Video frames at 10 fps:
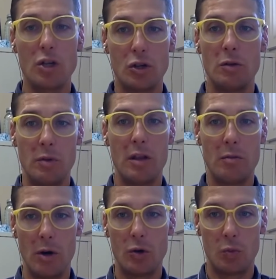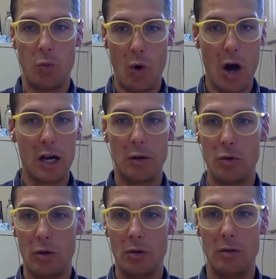what should be the most
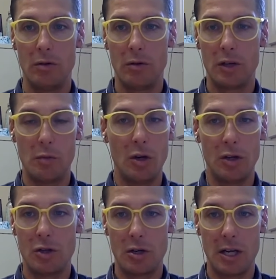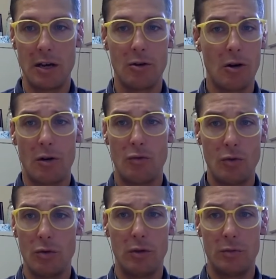walkable communities in our town are
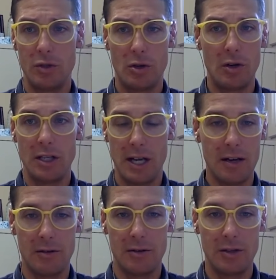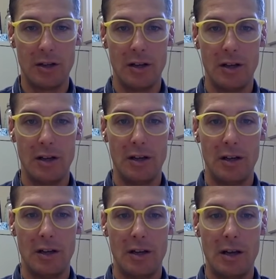our rural Missouri towns.
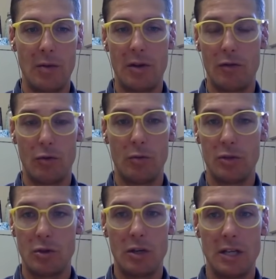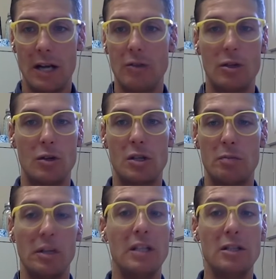Right. And we have rural Missouri towns that
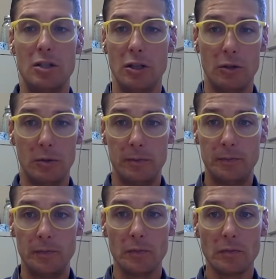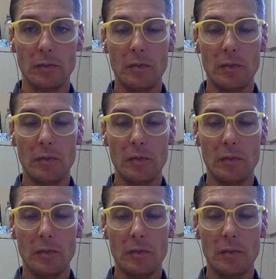are split in two